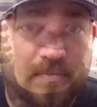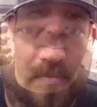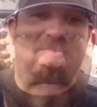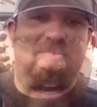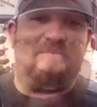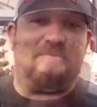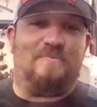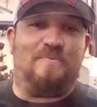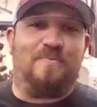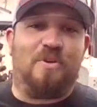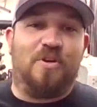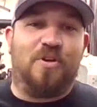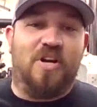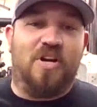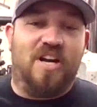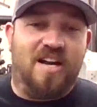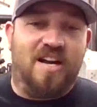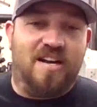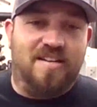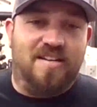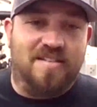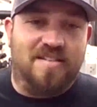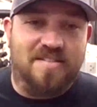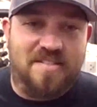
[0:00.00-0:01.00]
Yeah. For
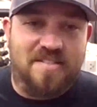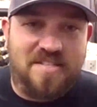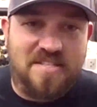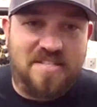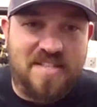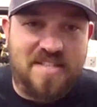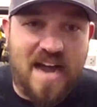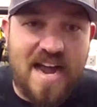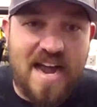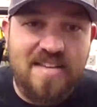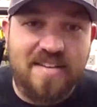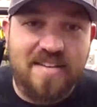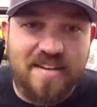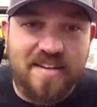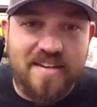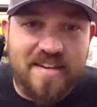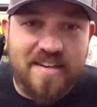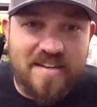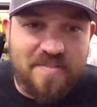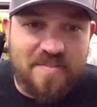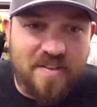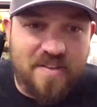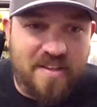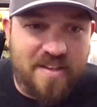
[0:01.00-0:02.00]
styling and
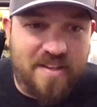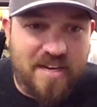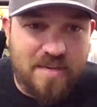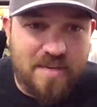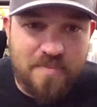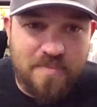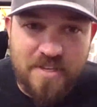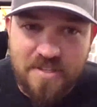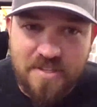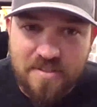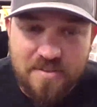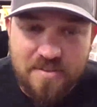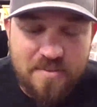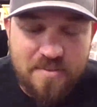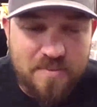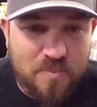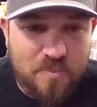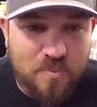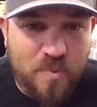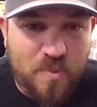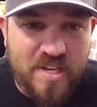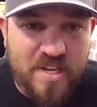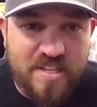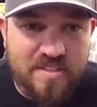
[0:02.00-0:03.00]
everything, I mean,
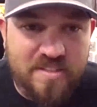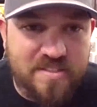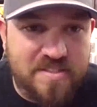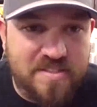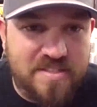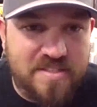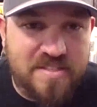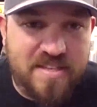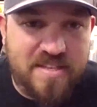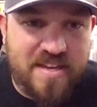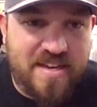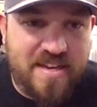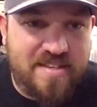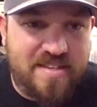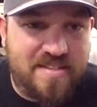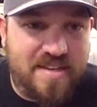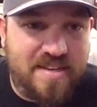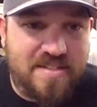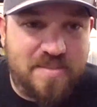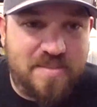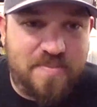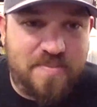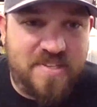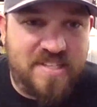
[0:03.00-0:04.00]
wheels, stance,
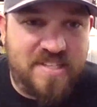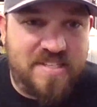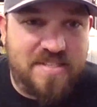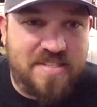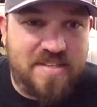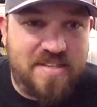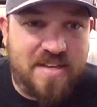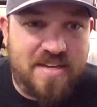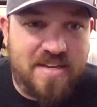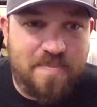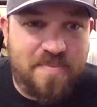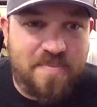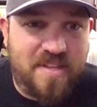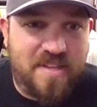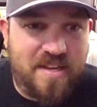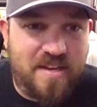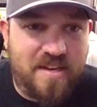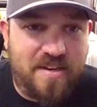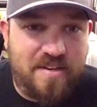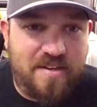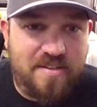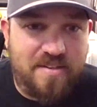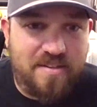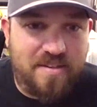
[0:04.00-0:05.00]
that's a big setup
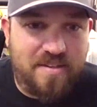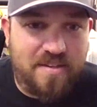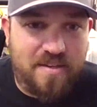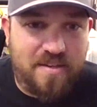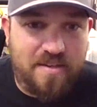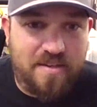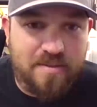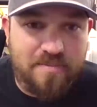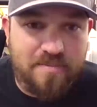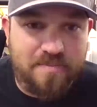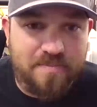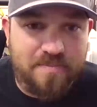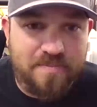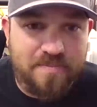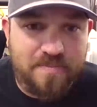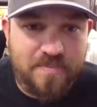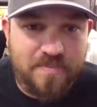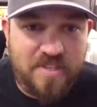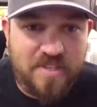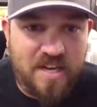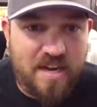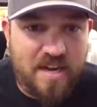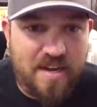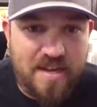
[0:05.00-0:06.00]
there.
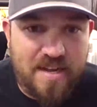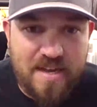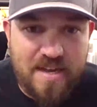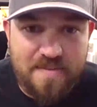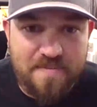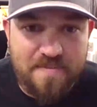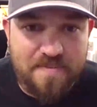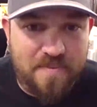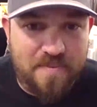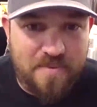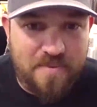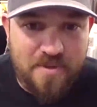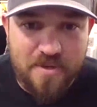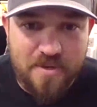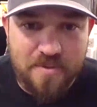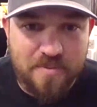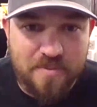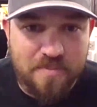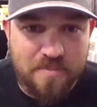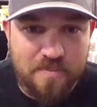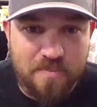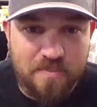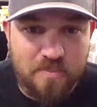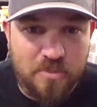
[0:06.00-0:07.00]
Got to have the
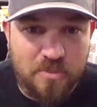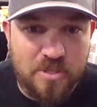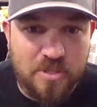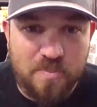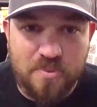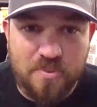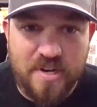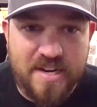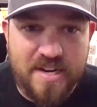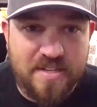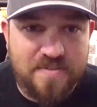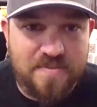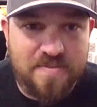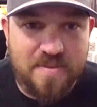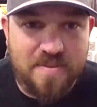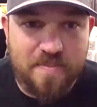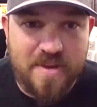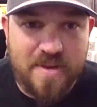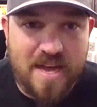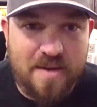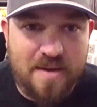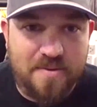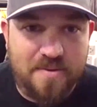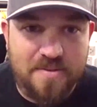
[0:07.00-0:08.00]
good brakes for the
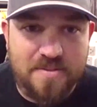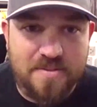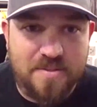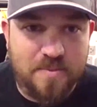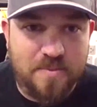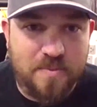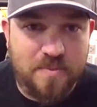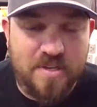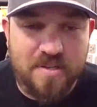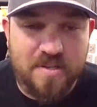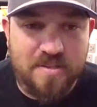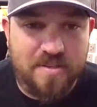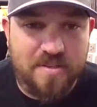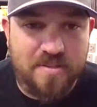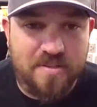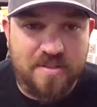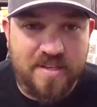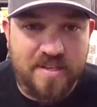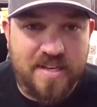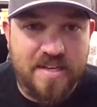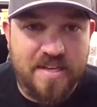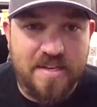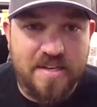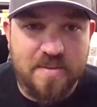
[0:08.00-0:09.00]
power. So what other
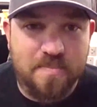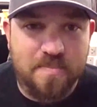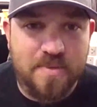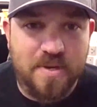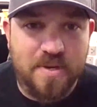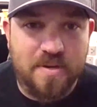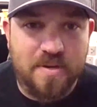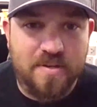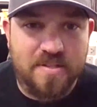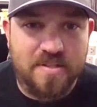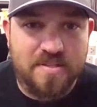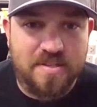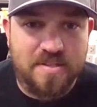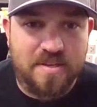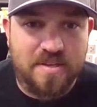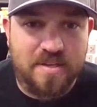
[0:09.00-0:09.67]
key components